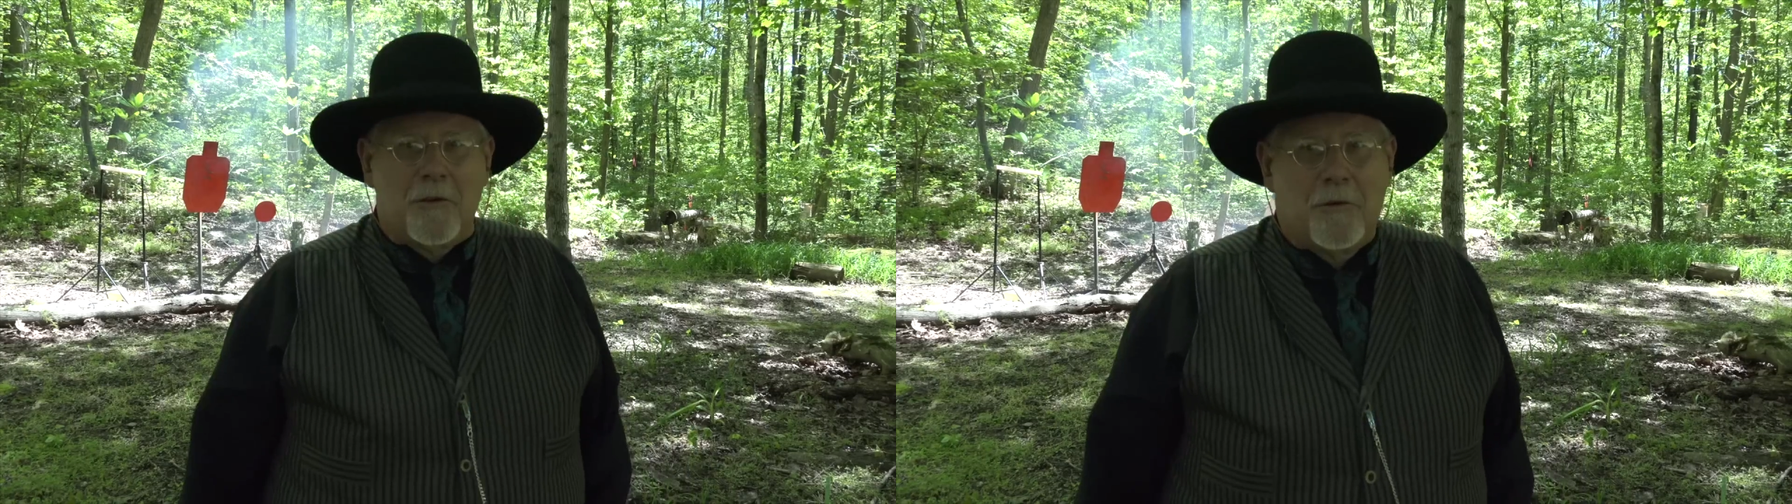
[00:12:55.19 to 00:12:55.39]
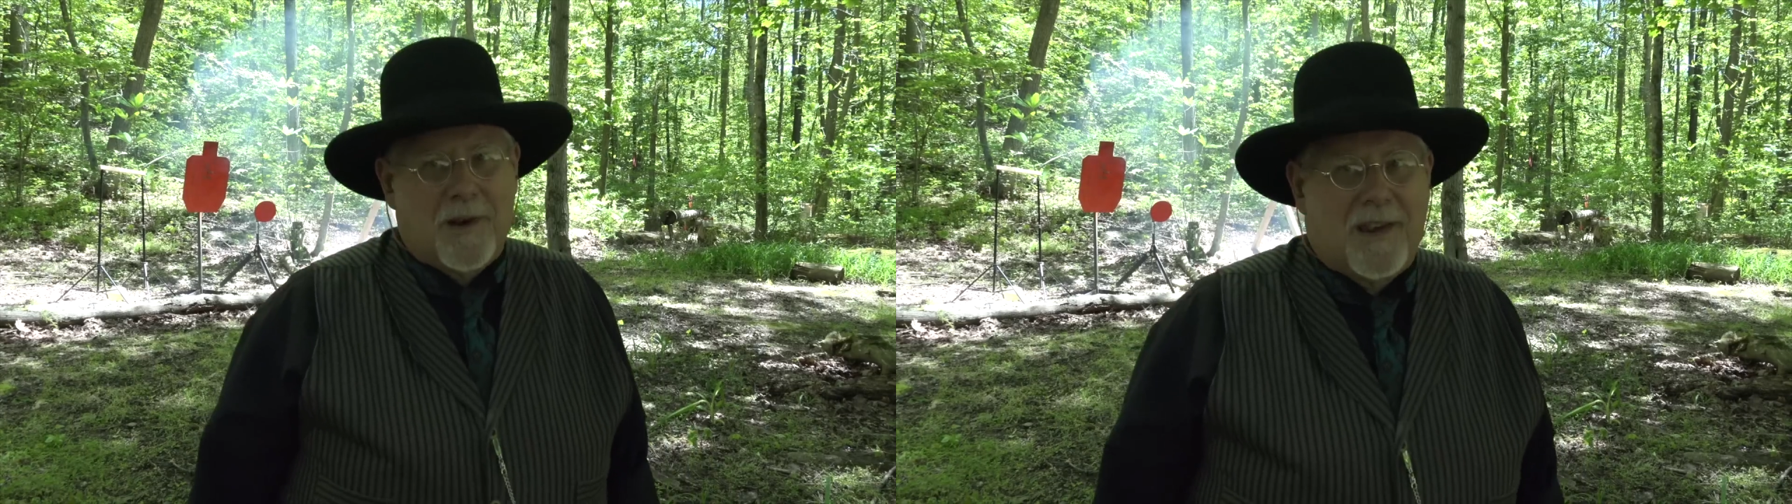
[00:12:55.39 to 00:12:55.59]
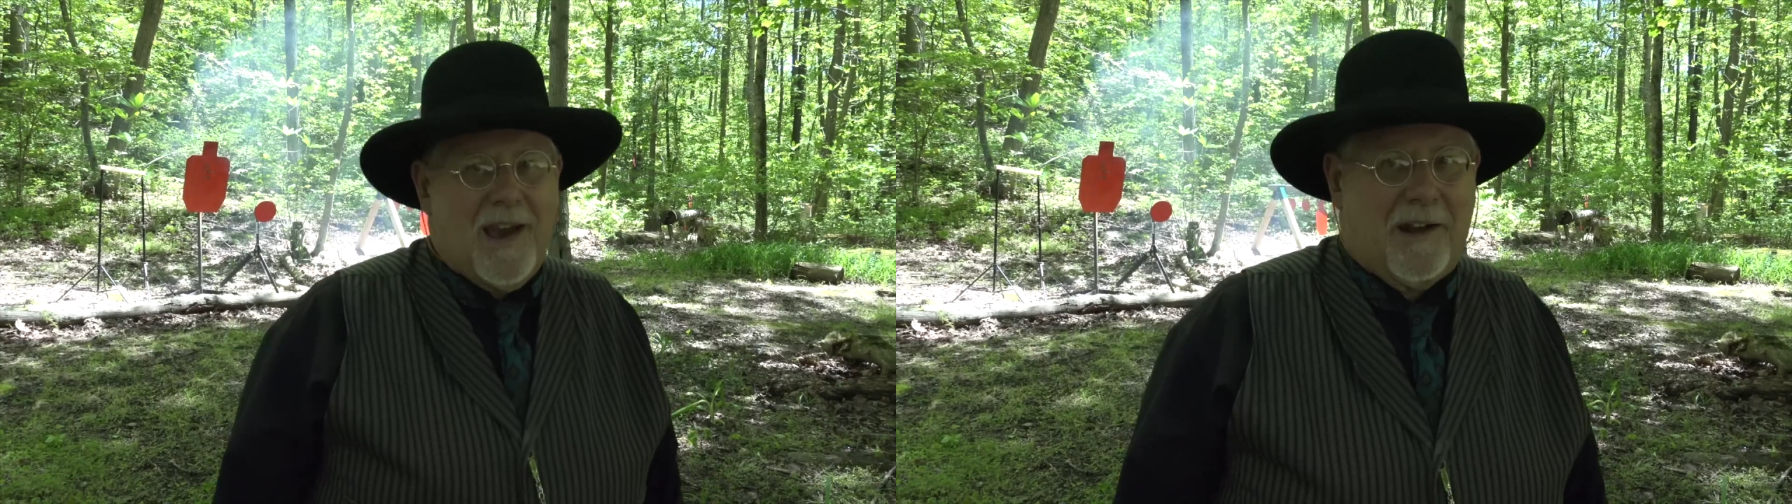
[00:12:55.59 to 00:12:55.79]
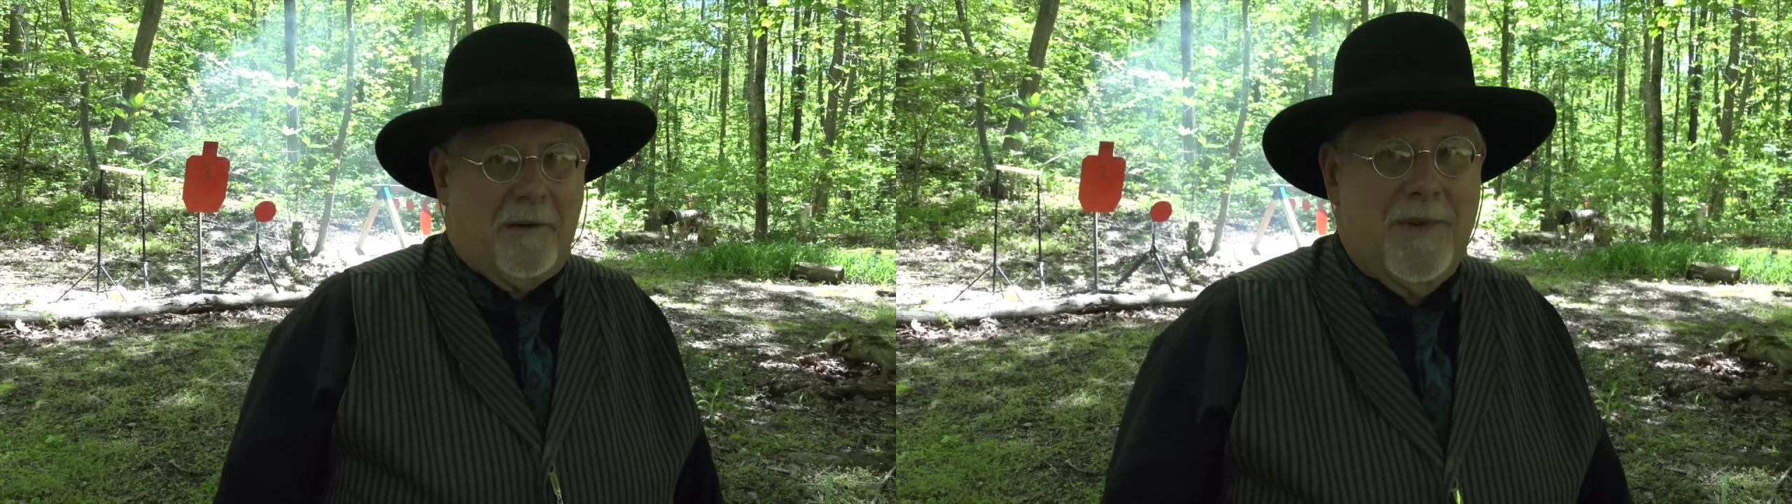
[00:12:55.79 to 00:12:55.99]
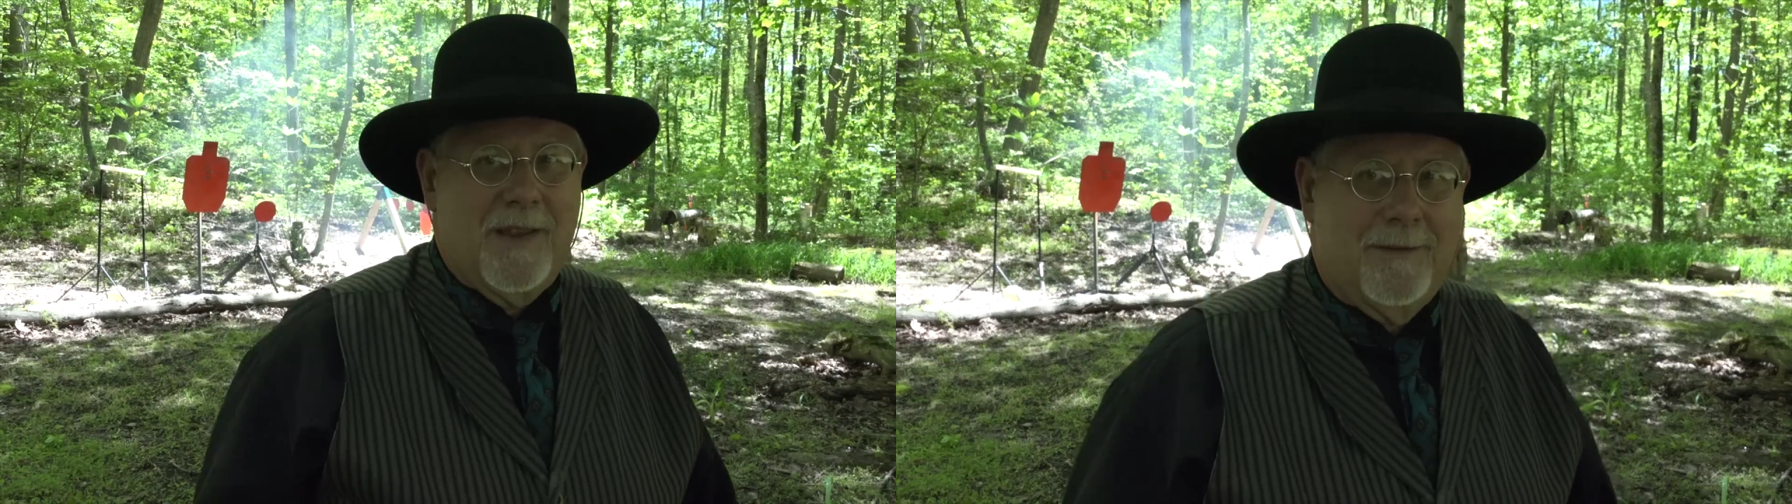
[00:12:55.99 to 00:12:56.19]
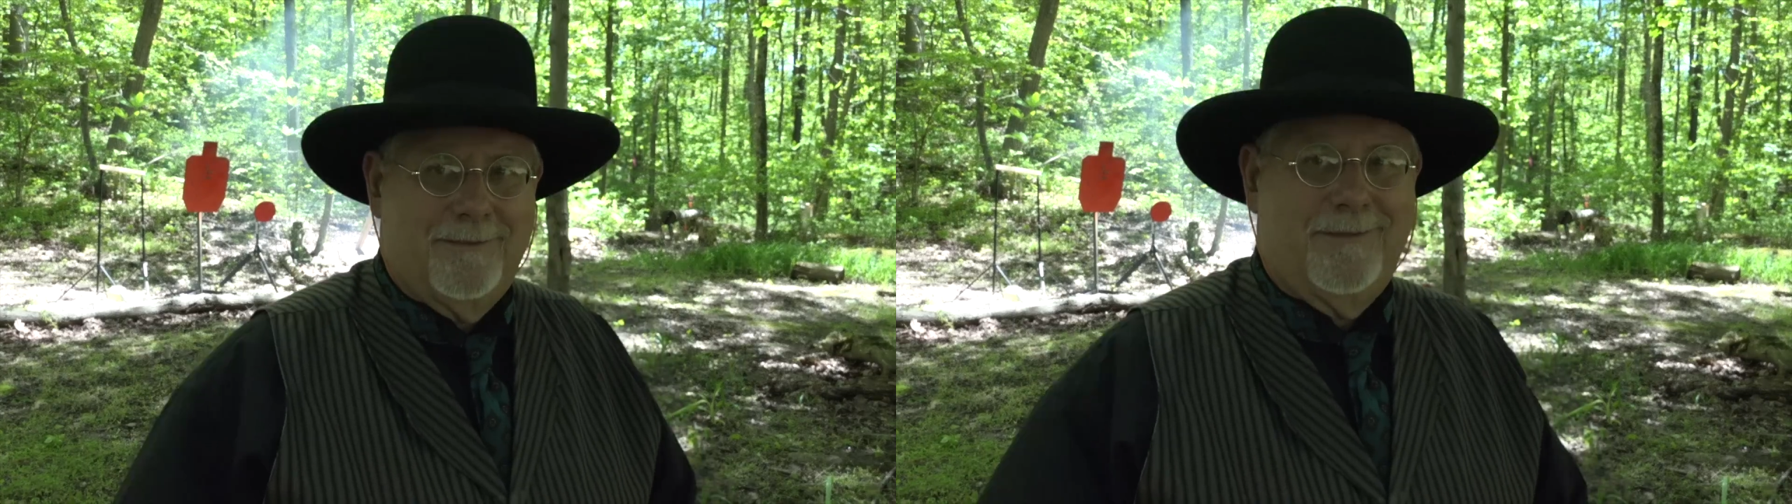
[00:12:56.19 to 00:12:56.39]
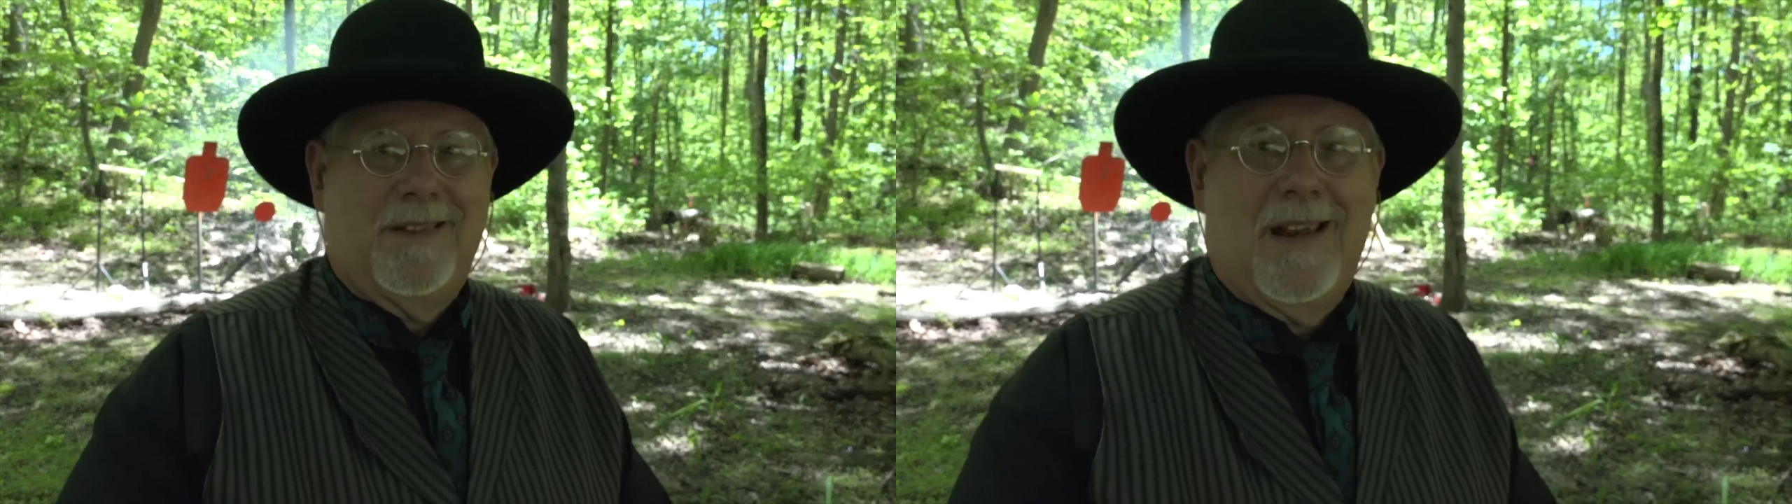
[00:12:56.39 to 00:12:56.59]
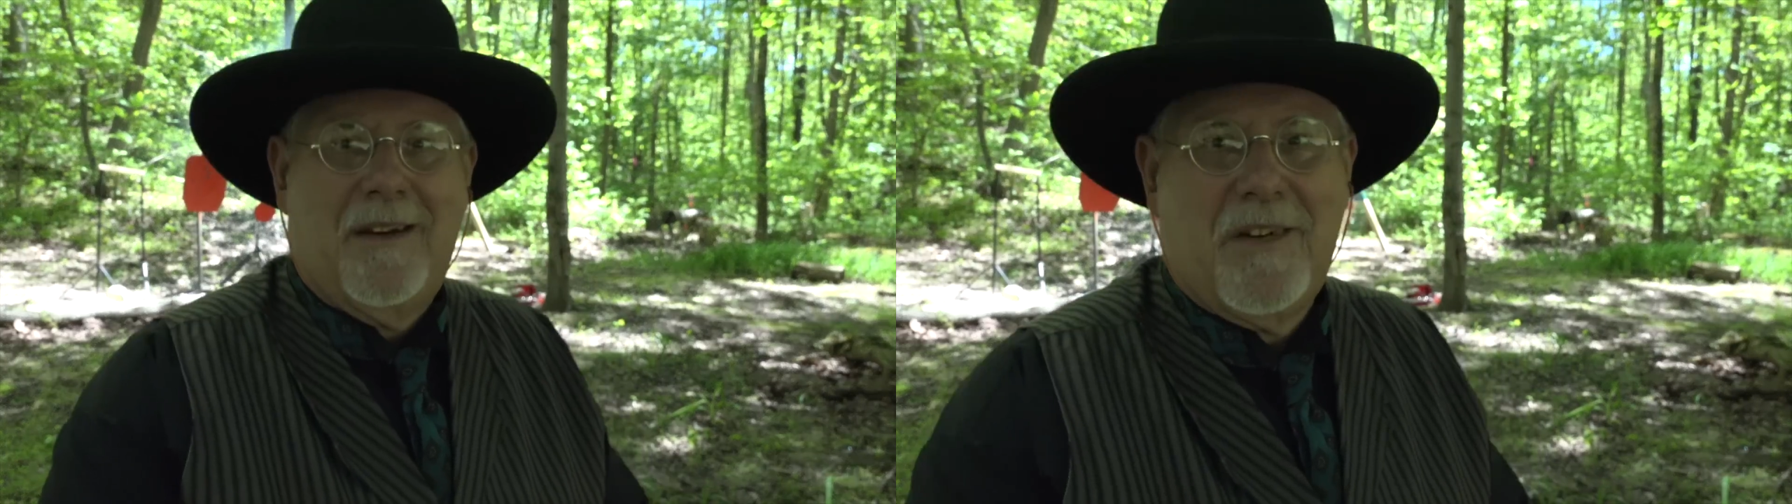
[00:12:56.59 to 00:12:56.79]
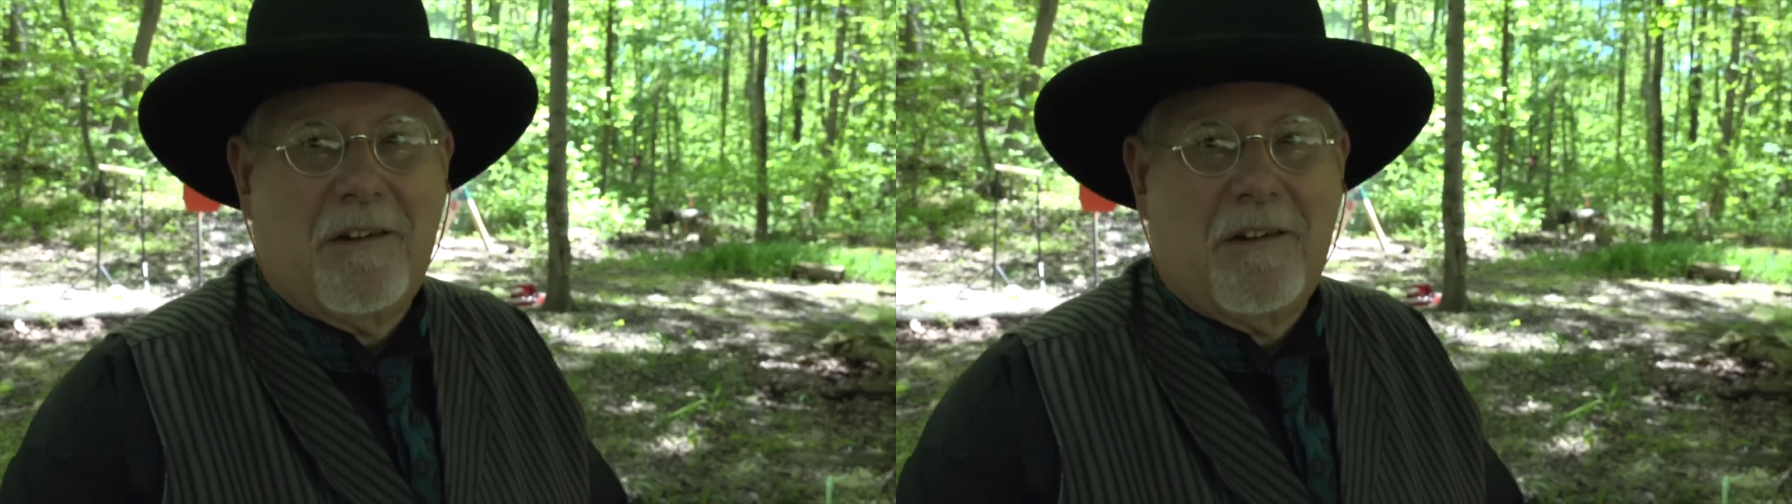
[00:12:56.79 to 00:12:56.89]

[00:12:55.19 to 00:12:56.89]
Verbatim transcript: We got them. Not